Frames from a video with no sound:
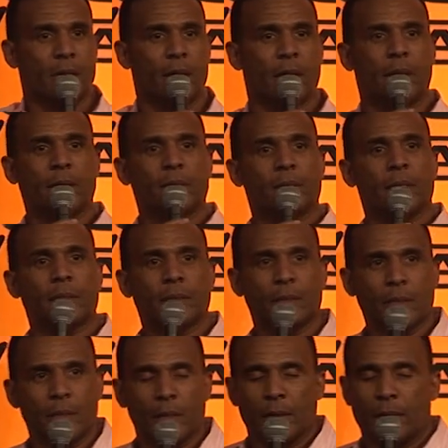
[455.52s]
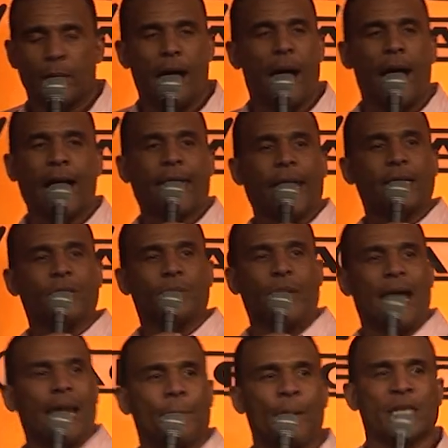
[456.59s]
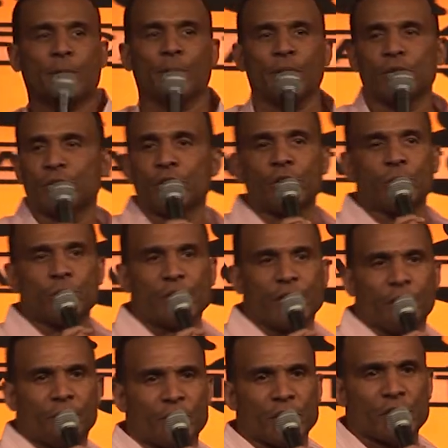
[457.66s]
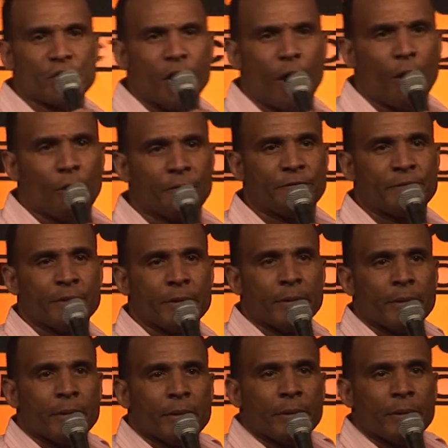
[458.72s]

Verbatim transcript: huh? No, I can't do that. I'm about to put a jacuzzi on the stove.